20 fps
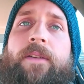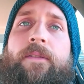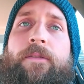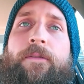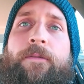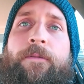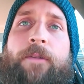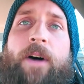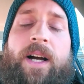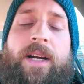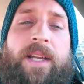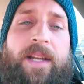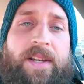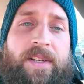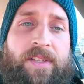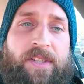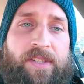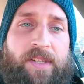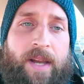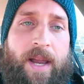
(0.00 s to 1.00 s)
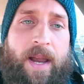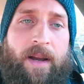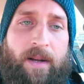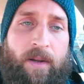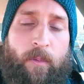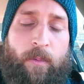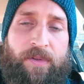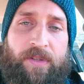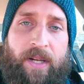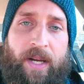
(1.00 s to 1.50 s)
fucking insane.
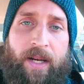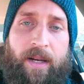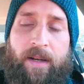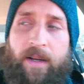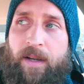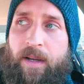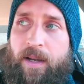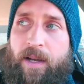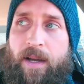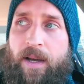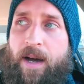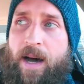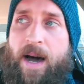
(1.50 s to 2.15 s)
It was like a